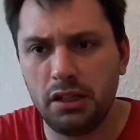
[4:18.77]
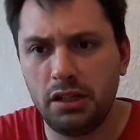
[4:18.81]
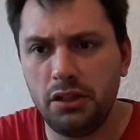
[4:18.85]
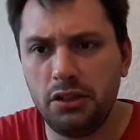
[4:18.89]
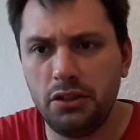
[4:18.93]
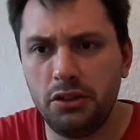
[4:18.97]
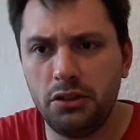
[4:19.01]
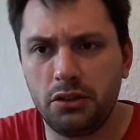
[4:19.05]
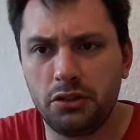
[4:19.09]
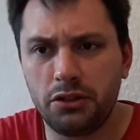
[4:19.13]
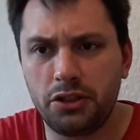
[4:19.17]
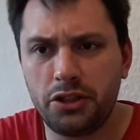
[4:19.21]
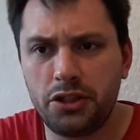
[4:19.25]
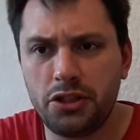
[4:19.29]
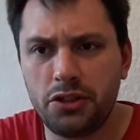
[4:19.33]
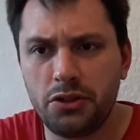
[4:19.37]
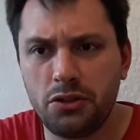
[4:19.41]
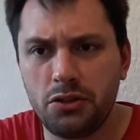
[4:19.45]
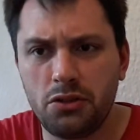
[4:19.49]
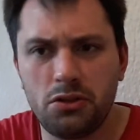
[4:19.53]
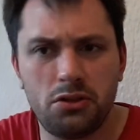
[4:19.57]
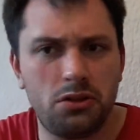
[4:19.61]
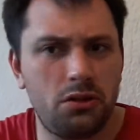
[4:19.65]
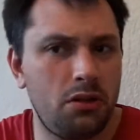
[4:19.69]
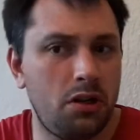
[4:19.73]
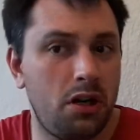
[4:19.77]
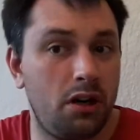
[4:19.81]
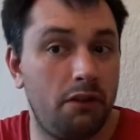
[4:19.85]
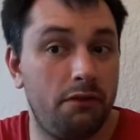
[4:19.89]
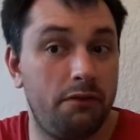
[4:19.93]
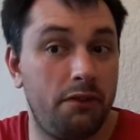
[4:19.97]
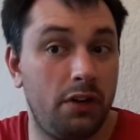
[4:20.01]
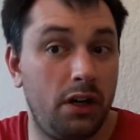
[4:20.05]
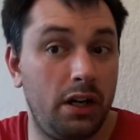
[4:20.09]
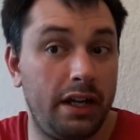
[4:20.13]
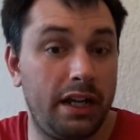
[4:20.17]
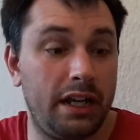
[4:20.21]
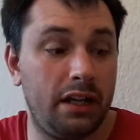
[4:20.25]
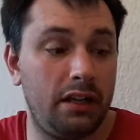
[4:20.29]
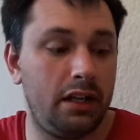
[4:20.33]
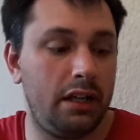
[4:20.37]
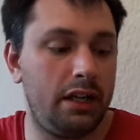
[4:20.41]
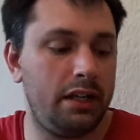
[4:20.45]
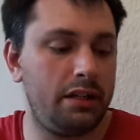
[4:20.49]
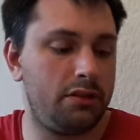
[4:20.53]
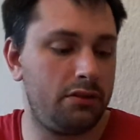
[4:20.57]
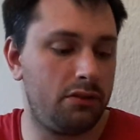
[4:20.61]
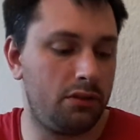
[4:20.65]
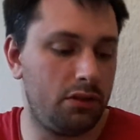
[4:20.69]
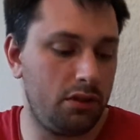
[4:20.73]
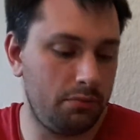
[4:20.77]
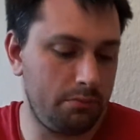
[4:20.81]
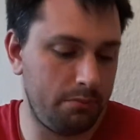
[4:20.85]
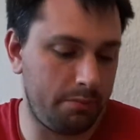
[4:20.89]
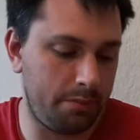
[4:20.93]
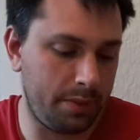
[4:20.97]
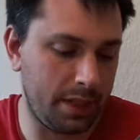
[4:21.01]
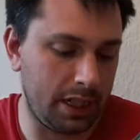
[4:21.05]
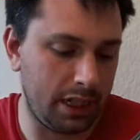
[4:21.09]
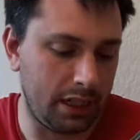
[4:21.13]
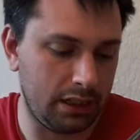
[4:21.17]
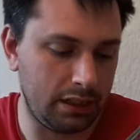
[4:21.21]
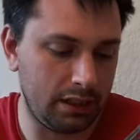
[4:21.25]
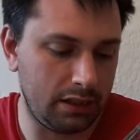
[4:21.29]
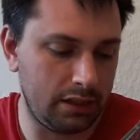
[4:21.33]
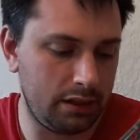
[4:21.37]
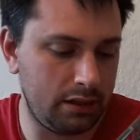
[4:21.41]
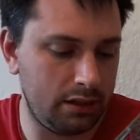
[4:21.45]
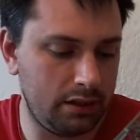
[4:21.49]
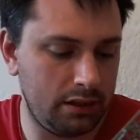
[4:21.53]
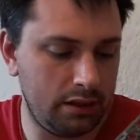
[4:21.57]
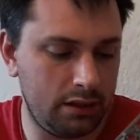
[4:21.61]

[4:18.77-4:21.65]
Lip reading: Not sure, I'll find out later on, but